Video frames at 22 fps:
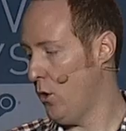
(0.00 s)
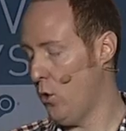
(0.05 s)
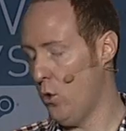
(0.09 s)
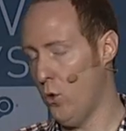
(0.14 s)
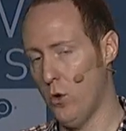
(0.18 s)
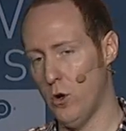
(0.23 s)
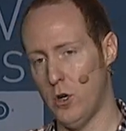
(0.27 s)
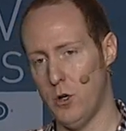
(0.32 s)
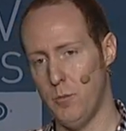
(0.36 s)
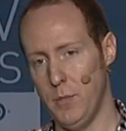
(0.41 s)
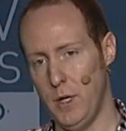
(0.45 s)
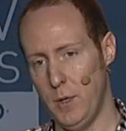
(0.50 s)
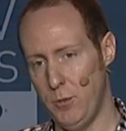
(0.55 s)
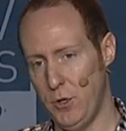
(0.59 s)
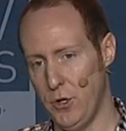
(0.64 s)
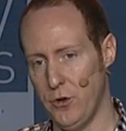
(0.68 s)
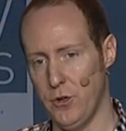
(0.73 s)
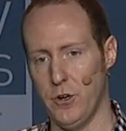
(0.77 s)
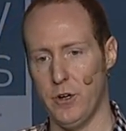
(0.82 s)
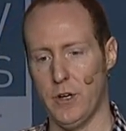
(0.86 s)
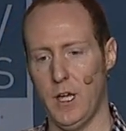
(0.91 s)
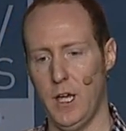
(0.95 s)
Or maybe you're
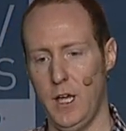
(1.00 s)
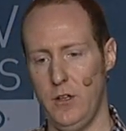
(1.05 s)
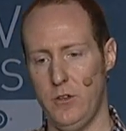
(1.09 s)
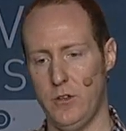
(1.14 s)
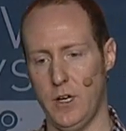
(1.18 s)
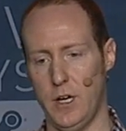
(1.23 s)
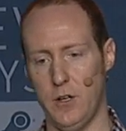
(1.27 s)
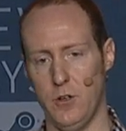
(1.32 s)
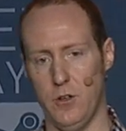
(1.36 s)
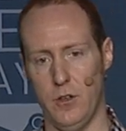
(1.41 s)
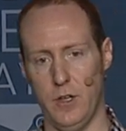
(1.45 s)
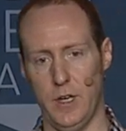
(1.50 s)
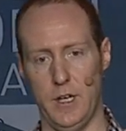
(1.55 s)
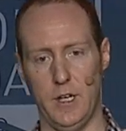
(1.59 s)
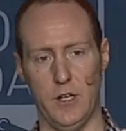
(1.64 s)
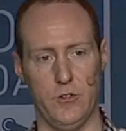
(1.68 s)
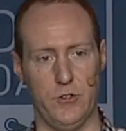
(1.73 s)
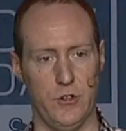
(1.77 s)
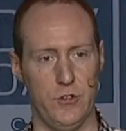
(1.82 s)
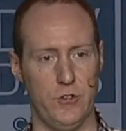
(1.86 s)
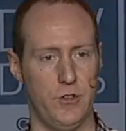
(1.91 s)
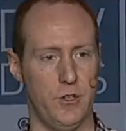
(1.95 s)
an arcade title and
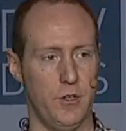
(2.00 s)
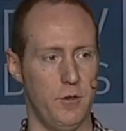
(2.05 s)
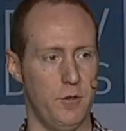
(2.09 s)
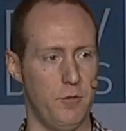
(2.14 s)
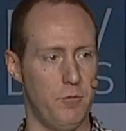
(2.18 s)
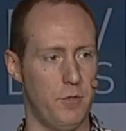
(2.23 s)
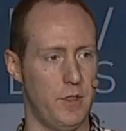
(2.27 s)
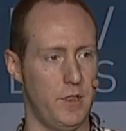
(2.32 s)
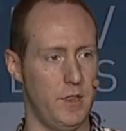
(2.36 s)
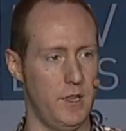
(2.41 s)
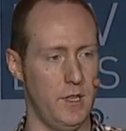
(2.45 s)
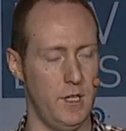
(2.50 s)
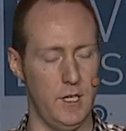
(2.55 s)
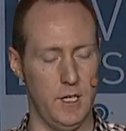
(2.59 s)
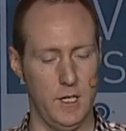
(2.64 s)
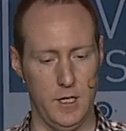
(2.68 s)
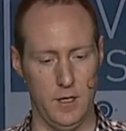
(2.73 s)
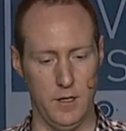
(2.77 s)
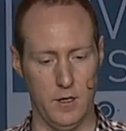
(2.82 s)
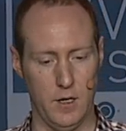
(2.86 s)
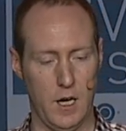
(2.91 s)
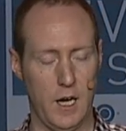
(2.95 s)
it's just
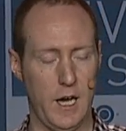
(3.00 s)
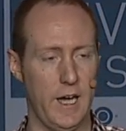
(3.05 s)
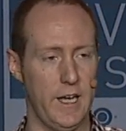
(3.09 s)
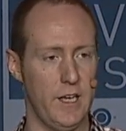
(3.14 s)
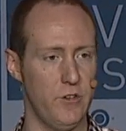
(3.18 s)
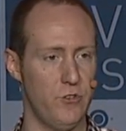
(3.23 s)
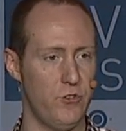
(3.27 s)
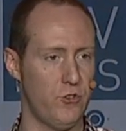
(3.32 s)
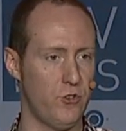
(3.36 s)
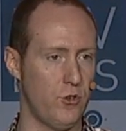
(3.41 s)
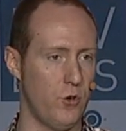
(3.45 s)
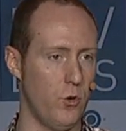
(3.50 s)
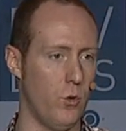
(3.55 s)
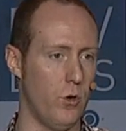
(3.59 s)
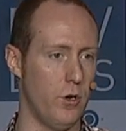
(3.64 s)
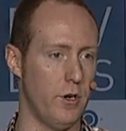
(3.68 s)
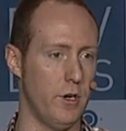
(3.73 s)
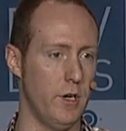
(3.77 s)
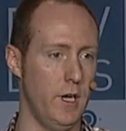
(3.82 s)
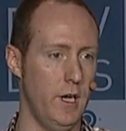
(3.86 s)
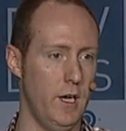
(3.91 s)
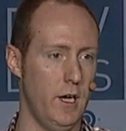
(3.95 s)
the highest
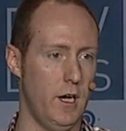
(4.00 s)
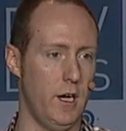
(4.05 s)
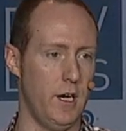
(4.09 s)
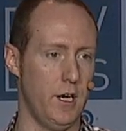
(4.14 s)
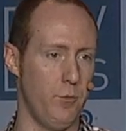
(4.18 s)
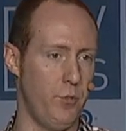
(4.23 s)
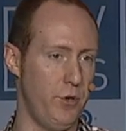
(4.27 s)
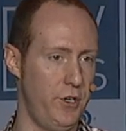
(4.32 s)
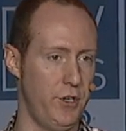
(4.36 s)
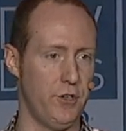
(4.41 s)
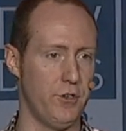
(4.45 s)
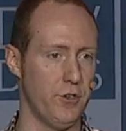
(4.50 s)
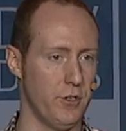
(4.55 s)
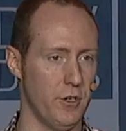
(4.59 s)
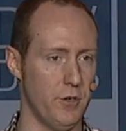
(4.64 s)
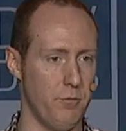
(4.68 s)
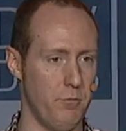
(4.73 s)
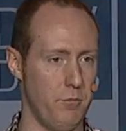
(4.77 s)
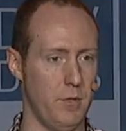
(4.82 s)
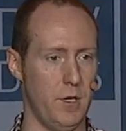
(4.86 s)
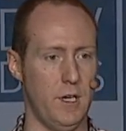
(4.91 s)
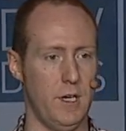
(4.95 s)
score on a
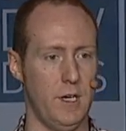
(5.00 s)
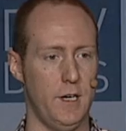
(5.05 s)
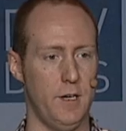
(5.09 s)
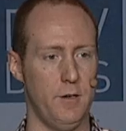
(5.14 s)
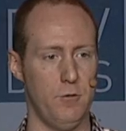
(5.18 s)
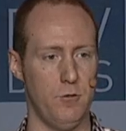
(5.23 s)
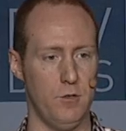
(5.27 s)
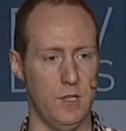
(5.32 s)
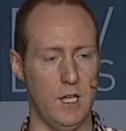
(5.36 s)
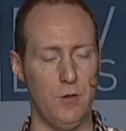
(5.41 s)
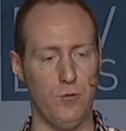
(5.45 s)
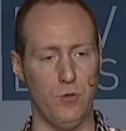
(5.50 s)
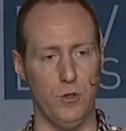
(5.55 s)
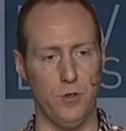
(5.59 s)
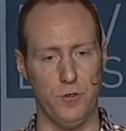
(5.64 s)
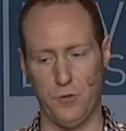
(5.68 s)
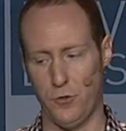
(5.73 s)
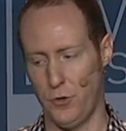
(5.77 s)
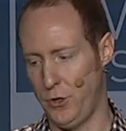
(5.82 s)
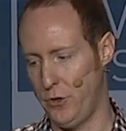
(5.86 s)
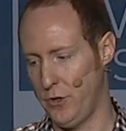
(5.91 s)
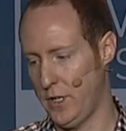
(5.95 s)
particular level
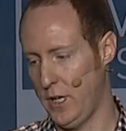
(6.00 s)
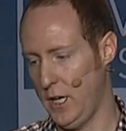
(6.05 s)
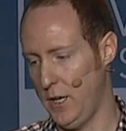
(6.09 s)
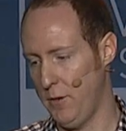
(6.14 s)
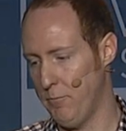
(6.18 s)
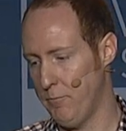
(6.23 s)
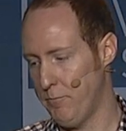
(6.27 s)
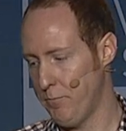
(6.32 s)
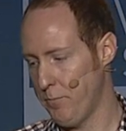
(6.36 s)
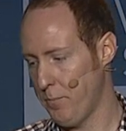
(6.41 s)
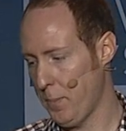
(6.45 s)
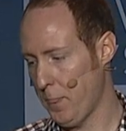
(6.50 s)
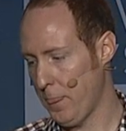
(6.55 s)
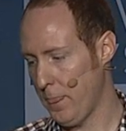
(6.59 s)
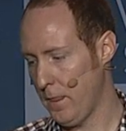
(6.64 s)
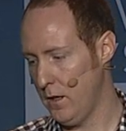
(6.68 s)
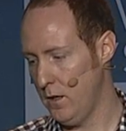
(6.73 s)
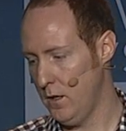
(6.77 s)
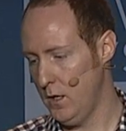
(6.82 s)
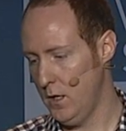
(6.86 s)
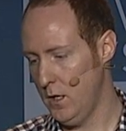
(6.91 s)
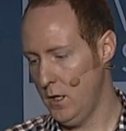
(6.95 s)
for your game.
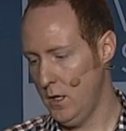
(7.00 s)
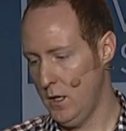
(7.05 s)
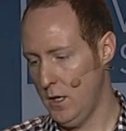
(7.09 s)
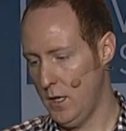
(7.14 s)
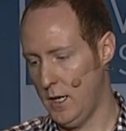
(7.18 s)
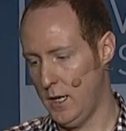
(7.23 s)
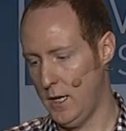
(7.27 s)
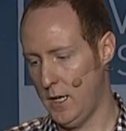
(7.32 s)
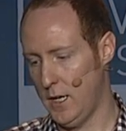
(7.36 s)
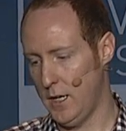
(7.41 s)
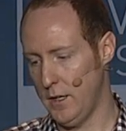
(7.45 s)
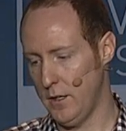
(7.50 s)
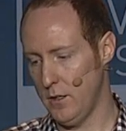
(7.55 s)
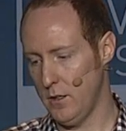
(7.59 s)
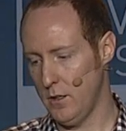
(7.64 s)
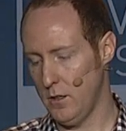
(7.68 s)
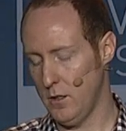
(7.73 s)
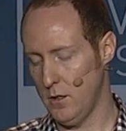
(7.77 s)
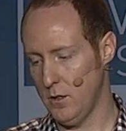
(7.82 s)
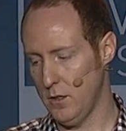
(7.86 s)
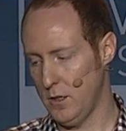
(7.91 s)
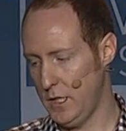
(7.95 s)

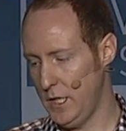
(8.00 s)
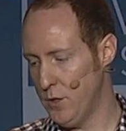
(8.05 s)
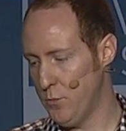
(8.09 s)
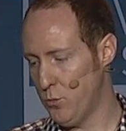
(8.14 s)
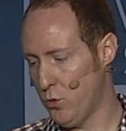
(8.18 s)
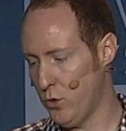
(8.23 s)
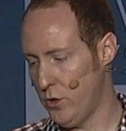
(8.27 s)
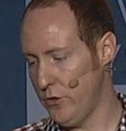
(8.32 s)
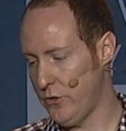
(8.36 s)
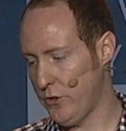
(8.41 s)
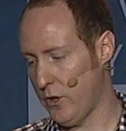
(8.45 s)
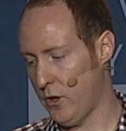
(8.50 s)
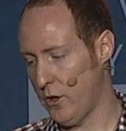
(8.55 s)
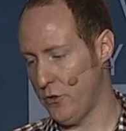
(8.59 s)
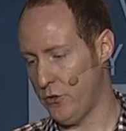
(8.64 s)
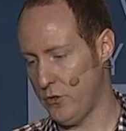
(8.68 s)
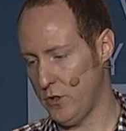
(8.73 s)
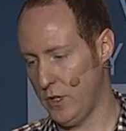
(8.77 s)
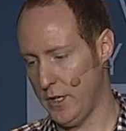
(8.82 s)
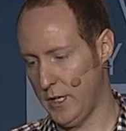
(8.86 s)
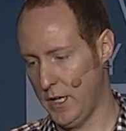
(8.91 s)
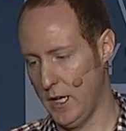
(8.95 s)
Leaderboards are,
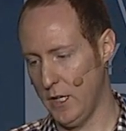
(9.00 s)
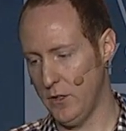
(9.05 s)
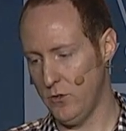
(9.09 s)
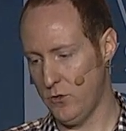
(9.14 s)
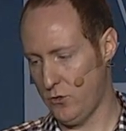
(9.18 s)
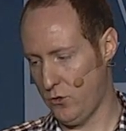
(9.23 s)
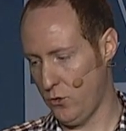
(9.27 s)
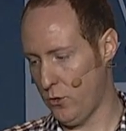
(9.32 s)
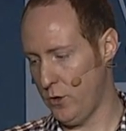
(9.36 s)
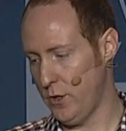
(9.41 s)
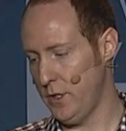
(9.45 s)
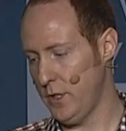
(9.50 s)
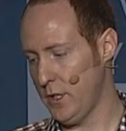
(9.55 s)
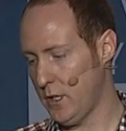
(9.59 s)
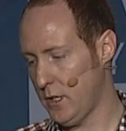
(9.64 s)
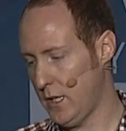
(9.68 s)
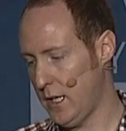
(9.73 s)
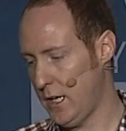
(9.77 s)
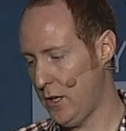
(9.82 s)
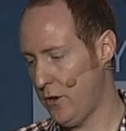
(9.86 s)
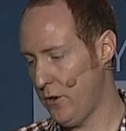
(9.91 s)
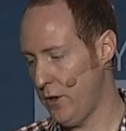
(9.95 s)
again, stored in the
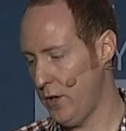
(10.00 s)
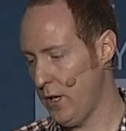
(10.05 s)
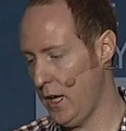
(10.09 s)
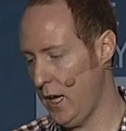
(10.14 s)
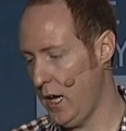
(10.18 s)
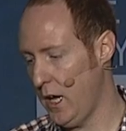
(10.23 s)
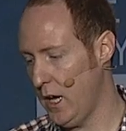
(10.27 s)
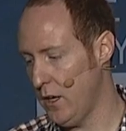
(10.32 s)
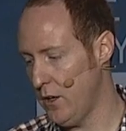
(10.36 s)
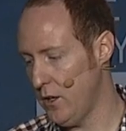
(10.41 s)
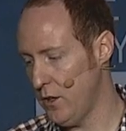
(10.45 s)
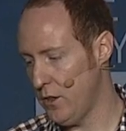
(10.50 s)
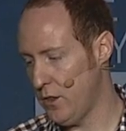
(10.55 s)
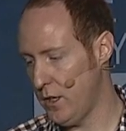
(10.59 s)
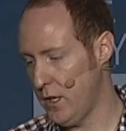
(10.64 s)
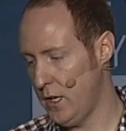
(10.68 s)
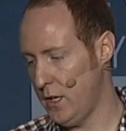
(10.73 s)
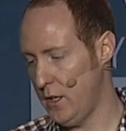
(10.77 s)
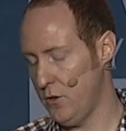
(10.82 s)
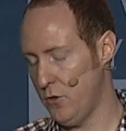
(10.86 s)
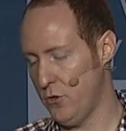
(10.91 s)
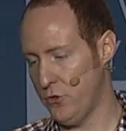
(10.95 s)
cloud, and
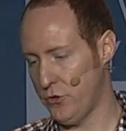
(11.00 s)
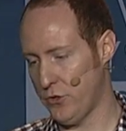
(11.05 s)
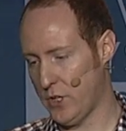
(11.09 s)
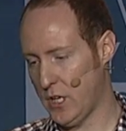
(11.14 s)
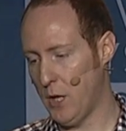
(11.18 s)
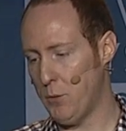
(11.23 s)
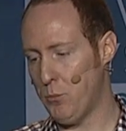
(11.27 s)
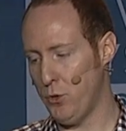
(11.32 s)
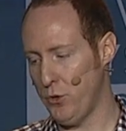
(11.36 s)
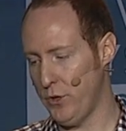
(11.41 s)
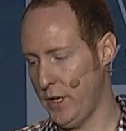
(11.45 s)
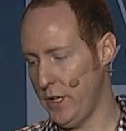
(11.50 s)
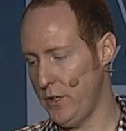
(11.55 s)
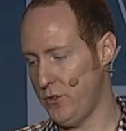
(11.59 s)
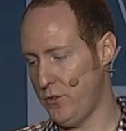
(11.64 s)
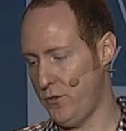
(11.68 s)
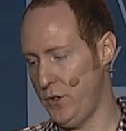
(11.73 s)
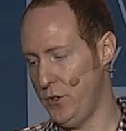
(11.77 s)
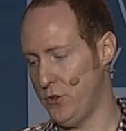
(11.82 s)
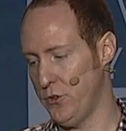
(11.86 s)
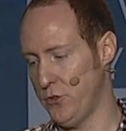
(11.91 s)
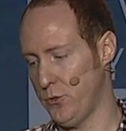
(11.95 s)
there's a couple nice
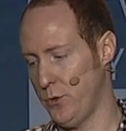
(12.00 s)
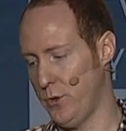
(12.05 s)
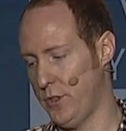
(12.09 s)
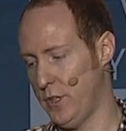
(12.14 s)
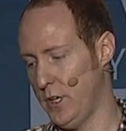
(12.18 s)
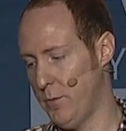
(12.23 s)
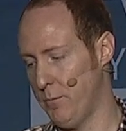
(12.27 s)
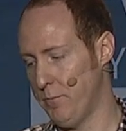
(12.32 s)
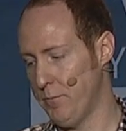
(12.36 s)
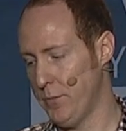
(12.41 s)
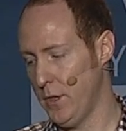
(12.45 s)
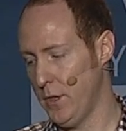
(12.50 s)
features with them.